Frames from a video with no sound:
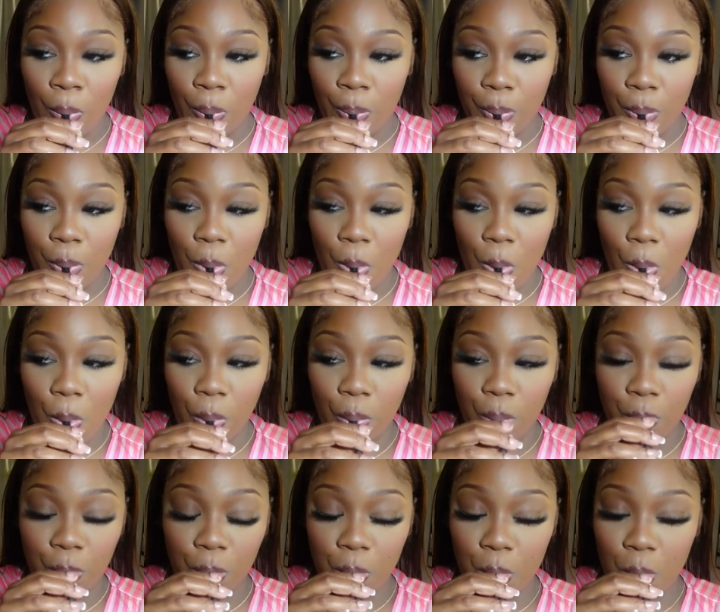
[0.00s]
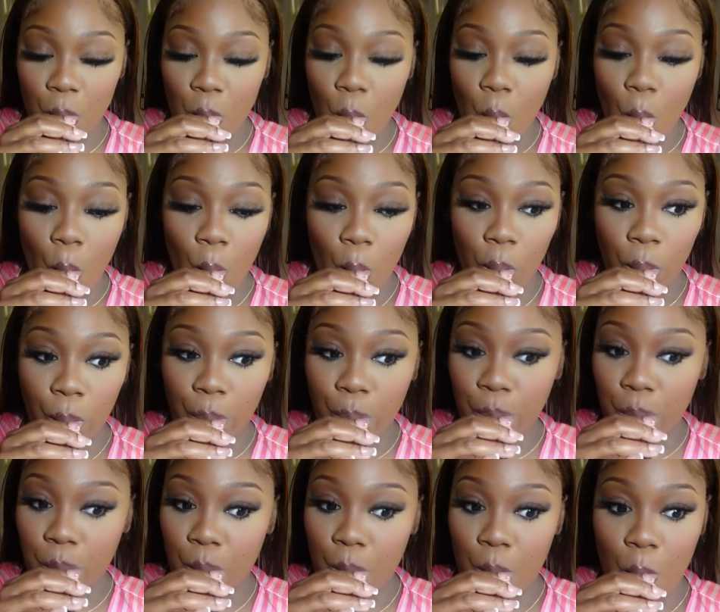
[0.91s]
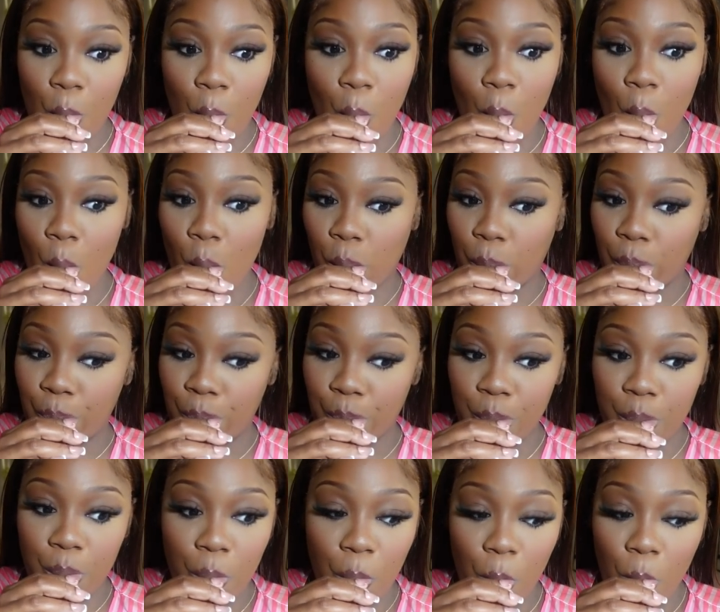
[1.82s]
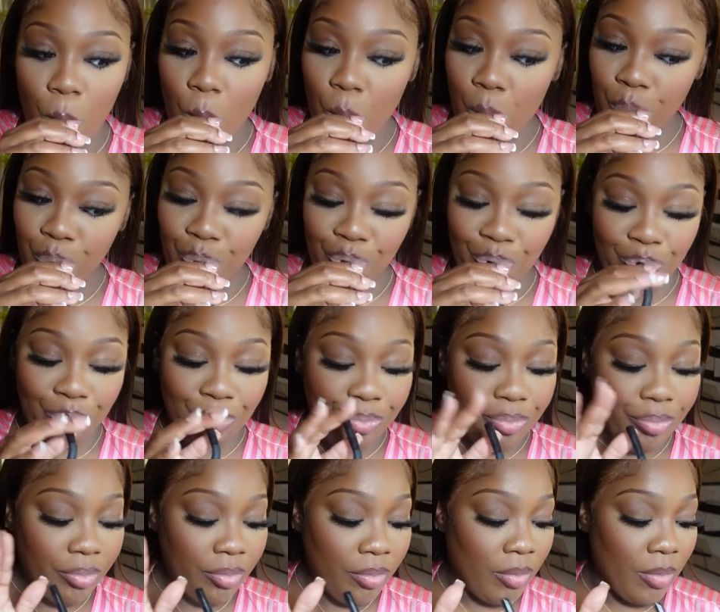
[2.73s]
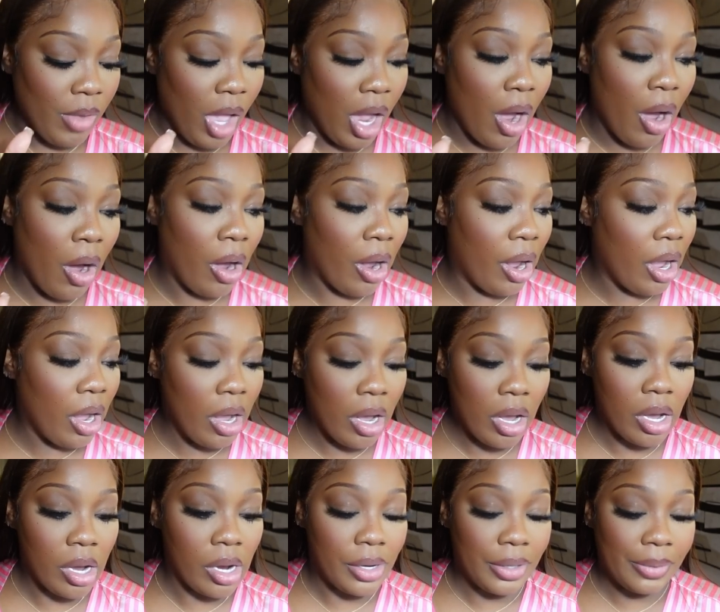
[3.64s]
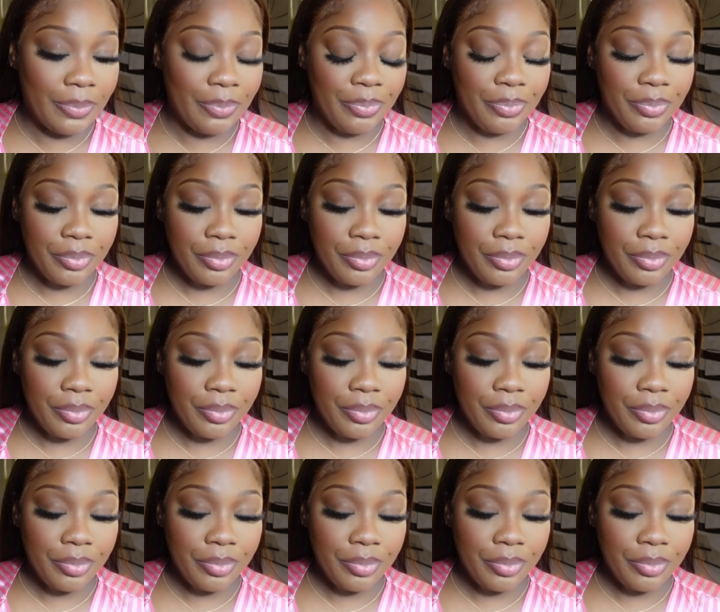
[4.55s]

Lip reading: Nothing is said.